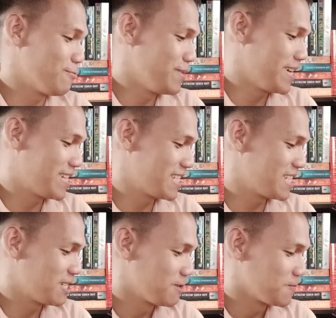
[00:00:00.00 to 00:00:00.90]

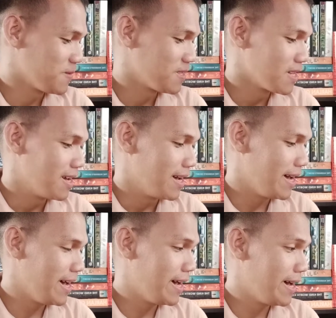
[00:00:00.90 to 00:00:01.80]
weeks
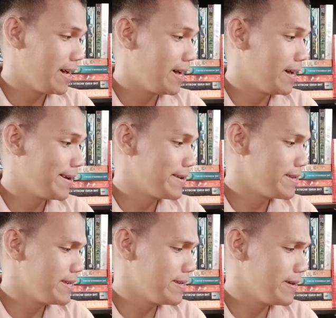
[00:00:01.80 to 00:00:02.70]
and
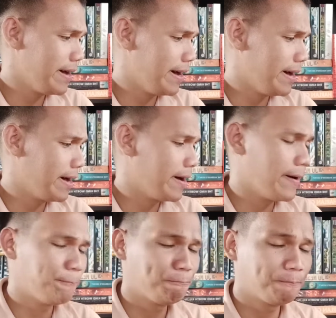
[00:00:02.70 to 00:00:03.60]

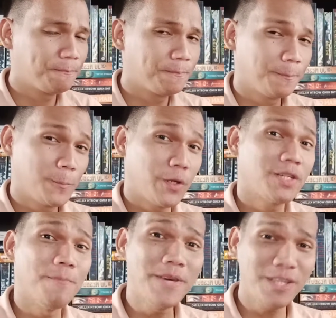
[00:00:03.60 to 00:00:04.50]
um, there's
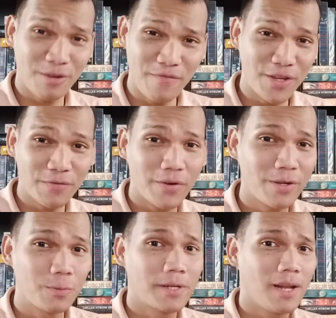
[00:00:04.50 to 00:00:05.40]
a mixed reviews for
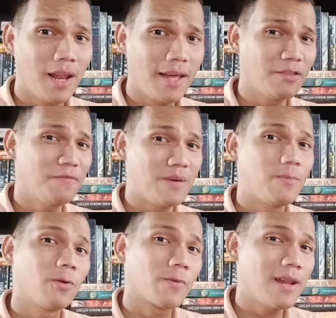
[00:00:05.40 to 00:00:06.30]
this one a lot of
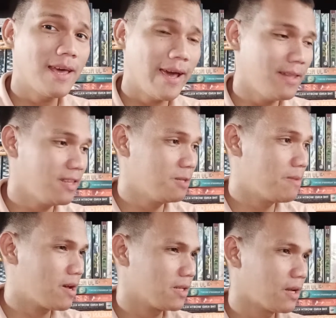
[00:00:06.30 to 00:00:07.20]
people really hate this
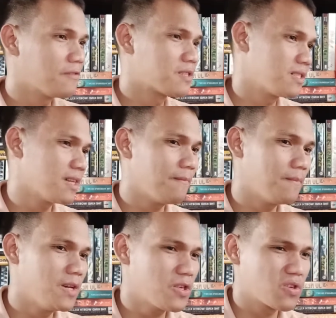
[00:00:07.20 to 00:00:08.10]
because of some
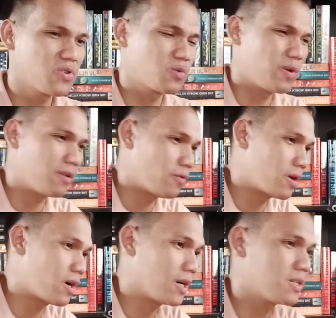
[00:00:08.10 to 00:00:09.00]
issues with
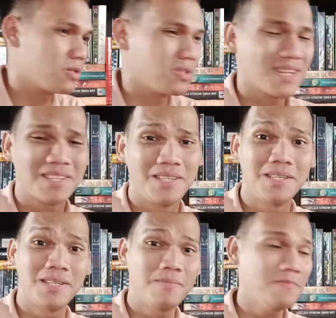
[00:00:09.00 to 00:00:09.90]
regards to
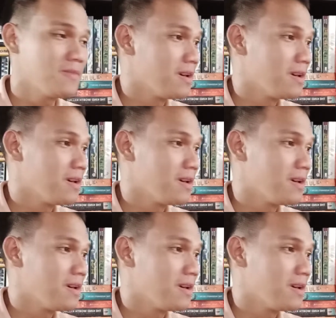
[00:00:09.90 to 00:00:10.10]
sexism